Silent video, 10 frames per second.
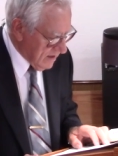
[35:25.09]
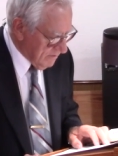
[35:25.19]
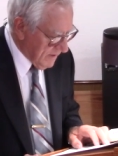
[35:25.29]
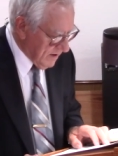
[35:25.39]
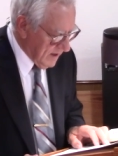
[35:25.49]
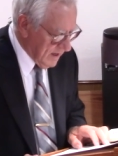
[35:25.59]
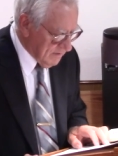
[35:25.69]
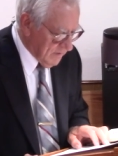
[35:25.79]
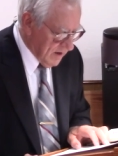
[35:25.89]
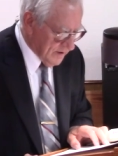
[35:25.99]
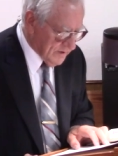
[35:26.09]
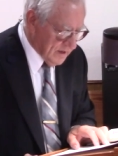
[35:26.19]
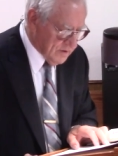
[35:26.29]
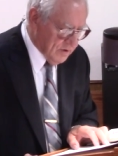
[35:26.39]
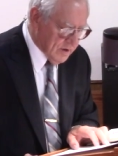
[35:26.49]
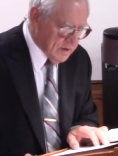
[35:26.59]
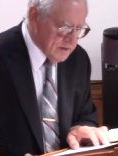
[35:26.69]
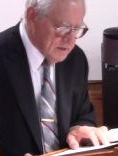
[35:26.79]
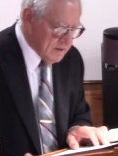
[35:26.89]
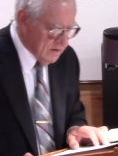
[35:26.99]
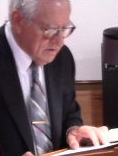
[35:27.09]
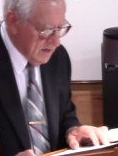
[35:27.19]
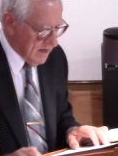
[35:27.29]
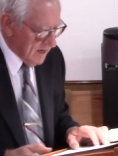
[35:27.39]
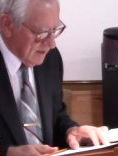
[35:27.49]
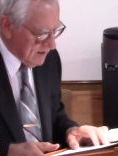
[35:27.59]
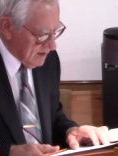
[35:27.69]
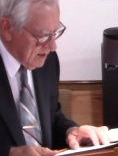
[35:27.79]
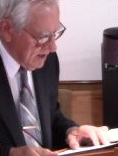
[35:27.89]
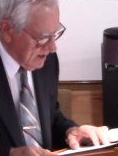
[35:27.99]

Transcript: Mary and Martha and Dorcas and, Lu- and